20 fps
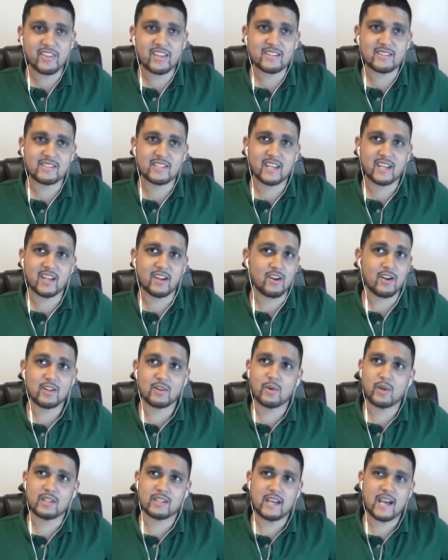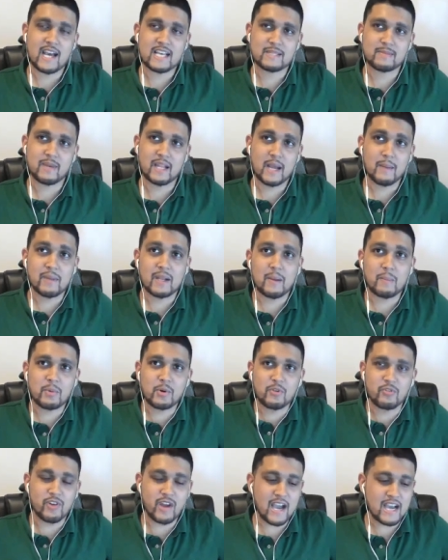this. I was like, it all went to hazmat. I mean, I'm
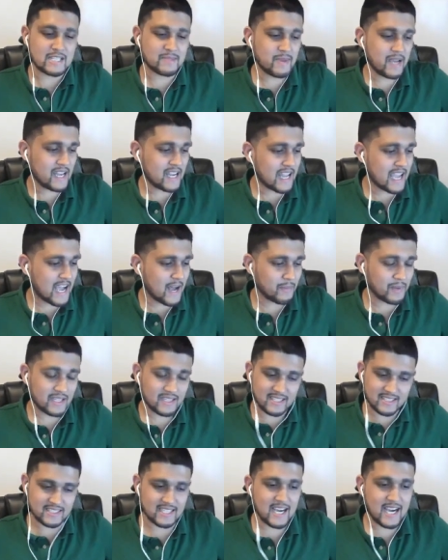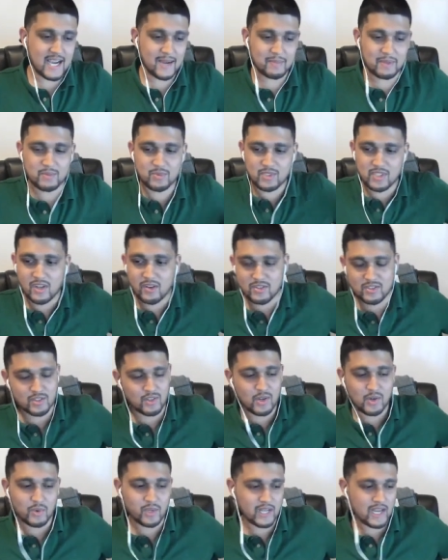proof for hazmat now, but at the time, this was years
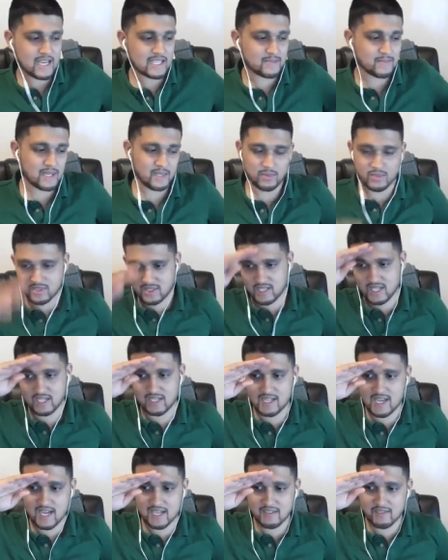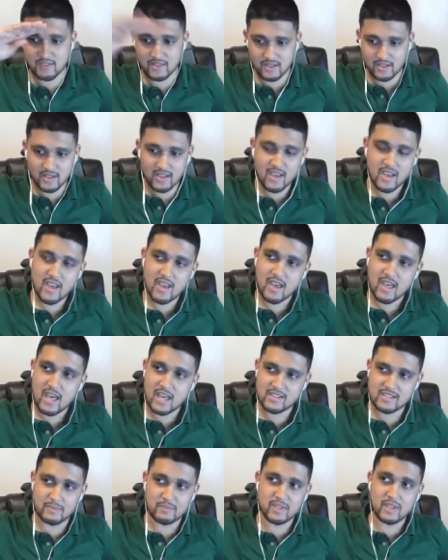ago when hazmat was like not even. That
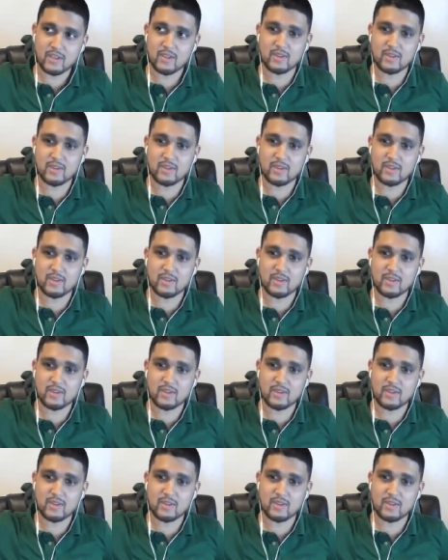was a big